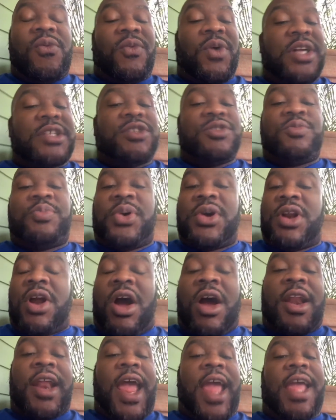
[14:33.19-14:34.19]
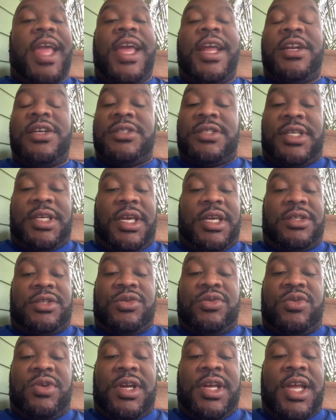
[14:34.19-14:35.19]
once you put all that energy
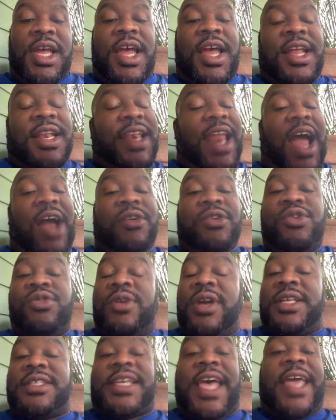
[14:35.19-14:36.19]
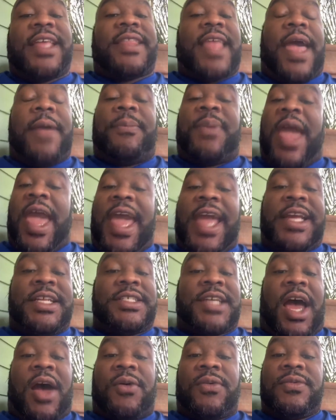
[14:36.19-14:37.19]
into it, now you can take that
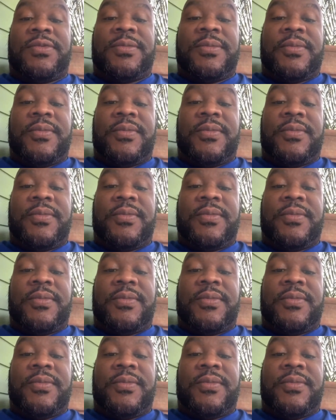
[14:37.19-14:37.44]
page out.